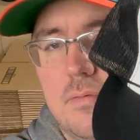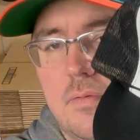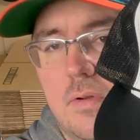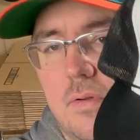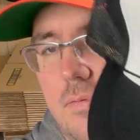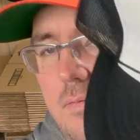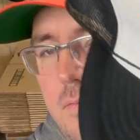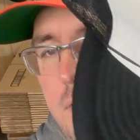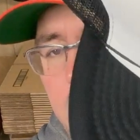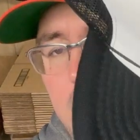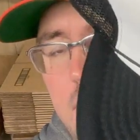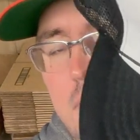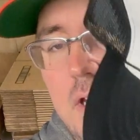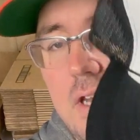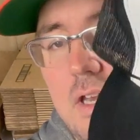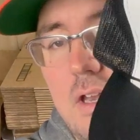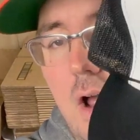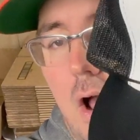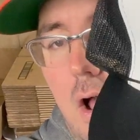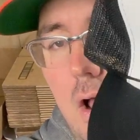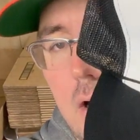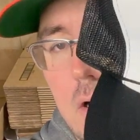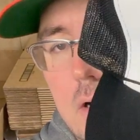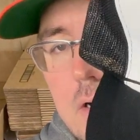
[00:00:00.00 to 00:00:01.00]
to
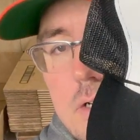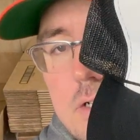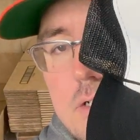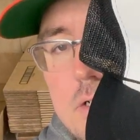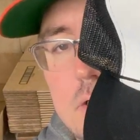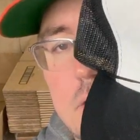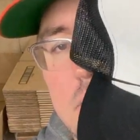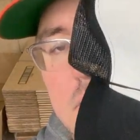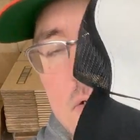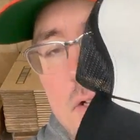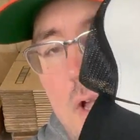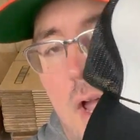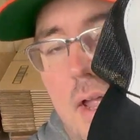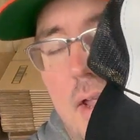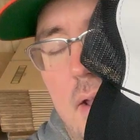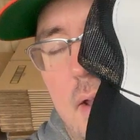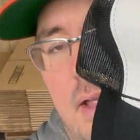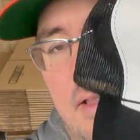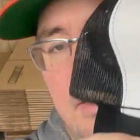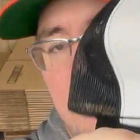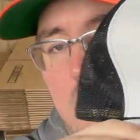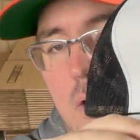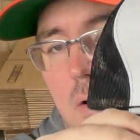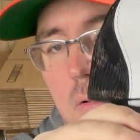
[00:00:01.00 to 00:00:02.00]
$50 because I
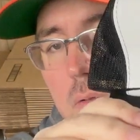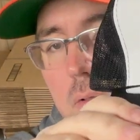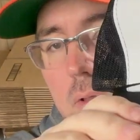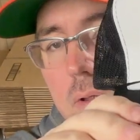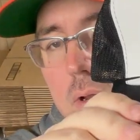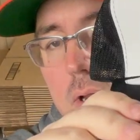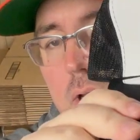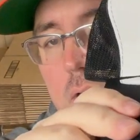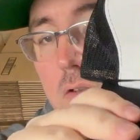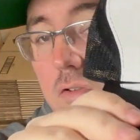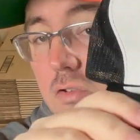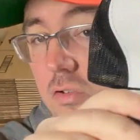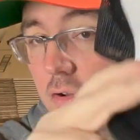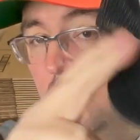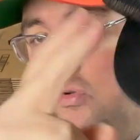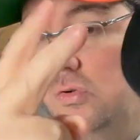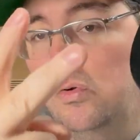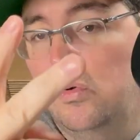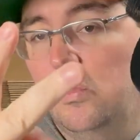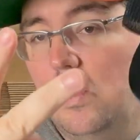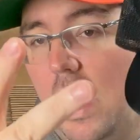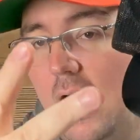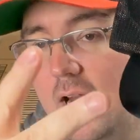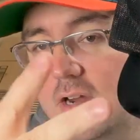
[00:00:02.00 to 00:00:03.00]
had the only
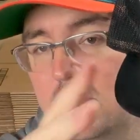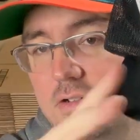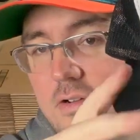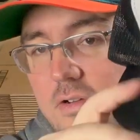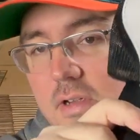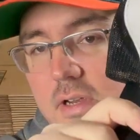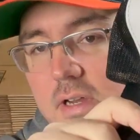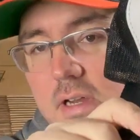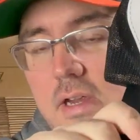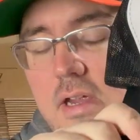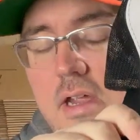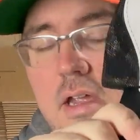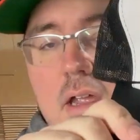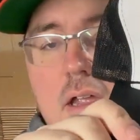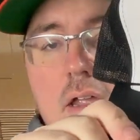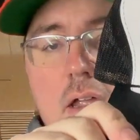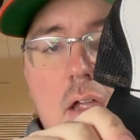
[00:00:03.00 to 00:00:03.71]
two actually.